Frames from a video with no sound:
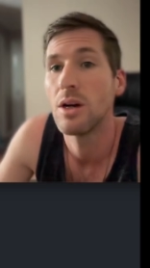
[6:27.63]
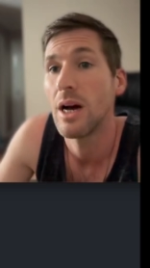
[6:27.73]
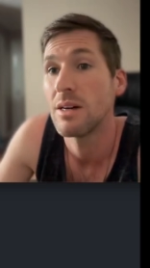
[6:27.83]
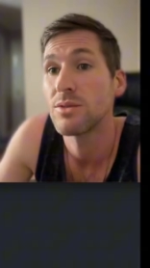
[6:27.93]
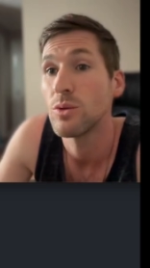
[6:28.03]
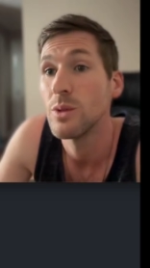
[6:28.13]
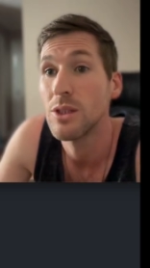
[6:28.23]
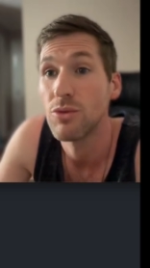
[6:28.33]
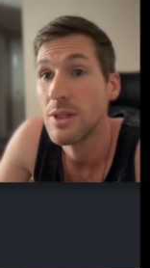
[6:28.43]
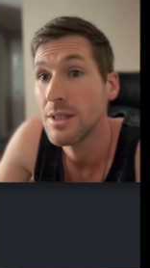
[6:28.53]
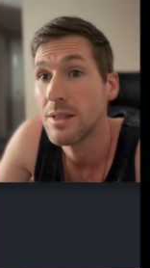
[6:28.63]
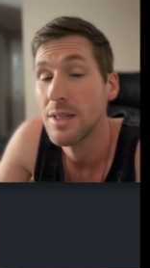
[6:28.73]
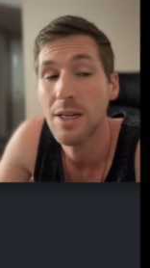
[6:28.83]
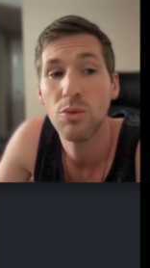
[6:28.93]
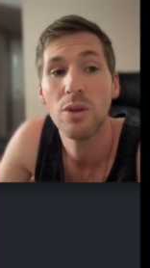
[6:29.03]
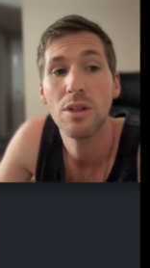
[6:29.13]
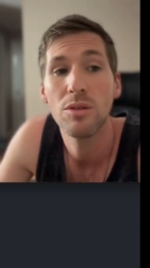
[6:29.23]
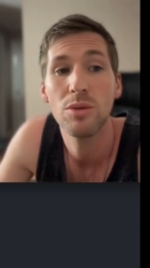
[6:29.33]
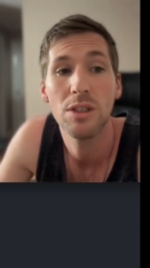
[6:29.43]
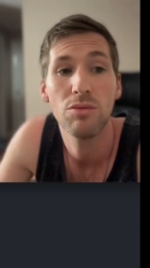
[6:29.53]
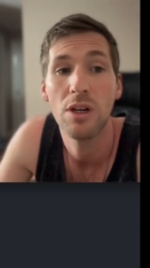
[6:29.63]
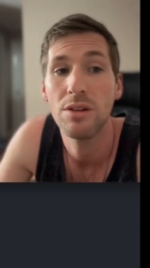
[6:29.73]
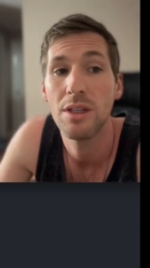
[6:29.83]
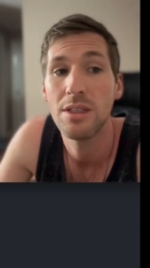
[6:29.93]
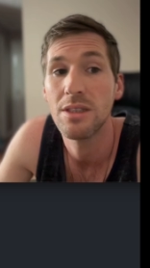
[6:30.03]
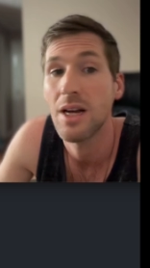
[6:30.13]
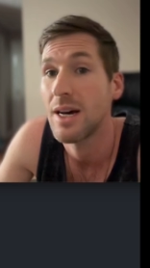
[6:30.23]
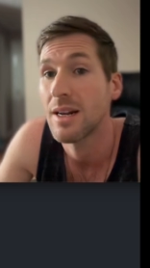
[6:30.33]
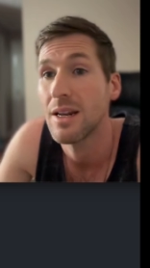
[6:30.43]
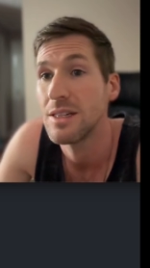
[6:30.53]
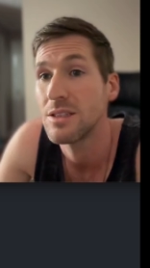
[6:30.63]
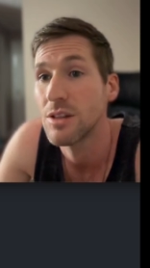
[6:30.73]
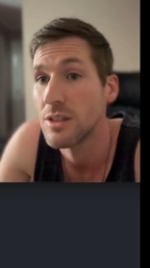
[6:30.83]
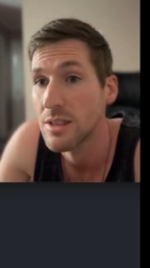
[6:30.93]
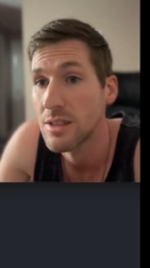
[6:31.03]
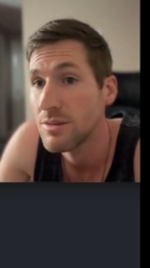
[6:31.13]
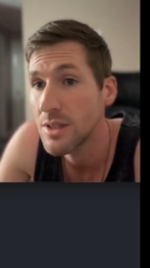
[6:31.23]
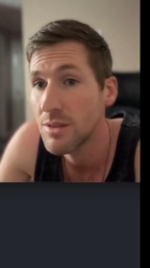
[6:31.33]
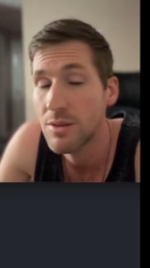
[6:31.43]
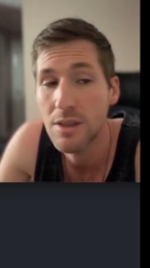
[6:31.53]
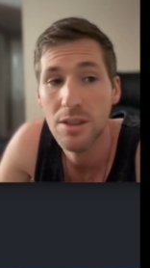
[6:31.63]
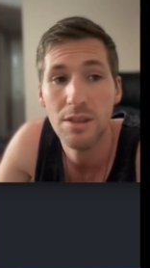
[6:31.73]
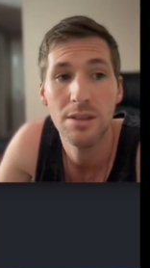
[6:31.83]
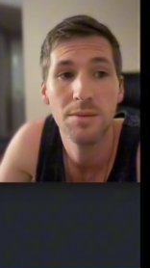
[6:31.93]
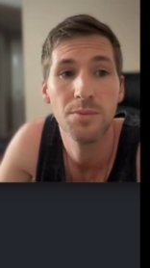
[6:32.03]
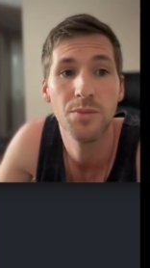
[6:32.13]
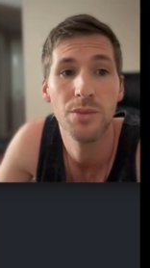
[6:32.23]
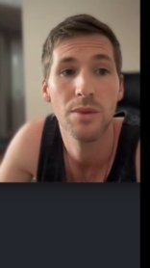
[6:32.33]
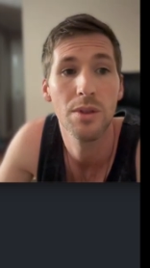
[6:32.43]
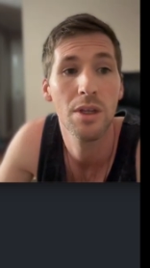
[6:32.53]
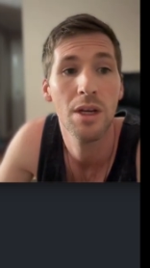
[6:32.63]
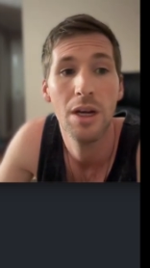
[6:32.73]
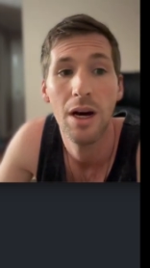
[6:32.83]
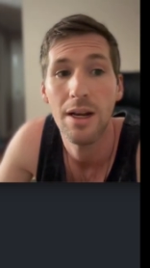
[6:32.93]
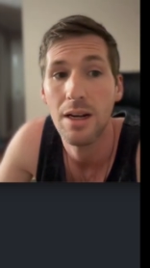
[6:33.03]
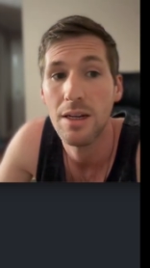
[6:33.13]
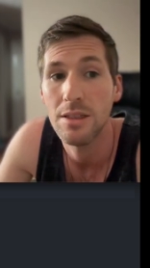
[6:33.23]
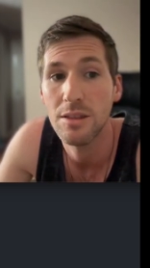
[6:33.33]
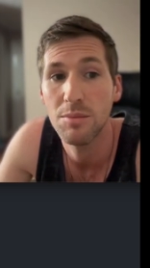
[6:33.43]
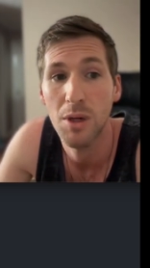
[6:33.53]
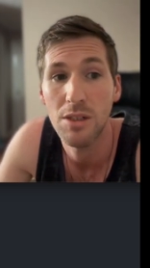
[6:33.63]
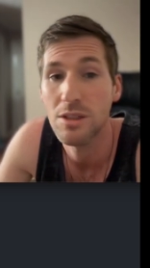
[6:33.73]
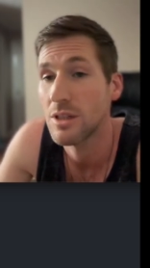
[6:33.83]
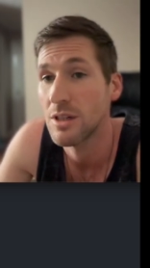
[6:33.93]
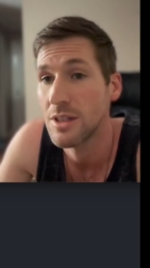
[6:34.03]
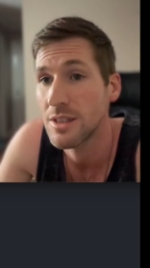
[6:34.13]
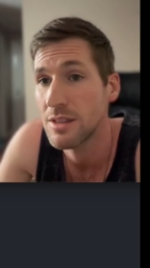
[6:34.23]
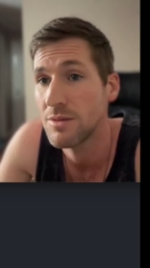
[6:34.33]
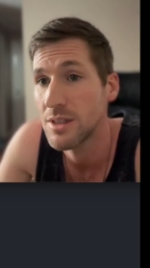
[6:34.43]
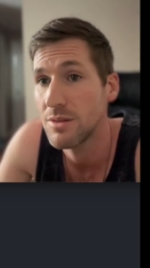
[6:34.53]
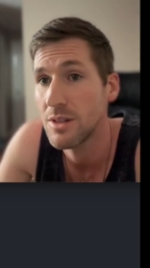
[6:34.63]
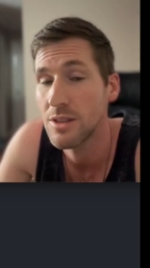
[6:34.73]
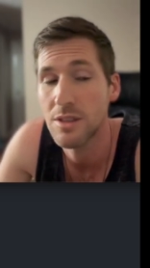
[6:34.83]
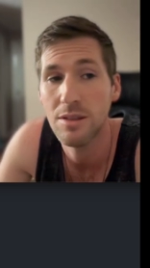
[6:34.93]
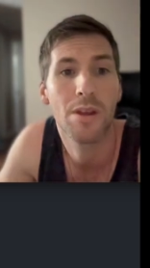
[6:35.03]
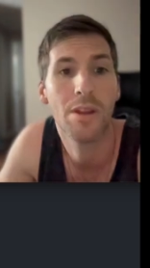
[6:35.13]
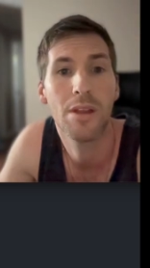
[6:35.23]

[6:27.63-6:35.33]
After we create the network, we run this analyze connectivity function, analyze sparse connectivity function.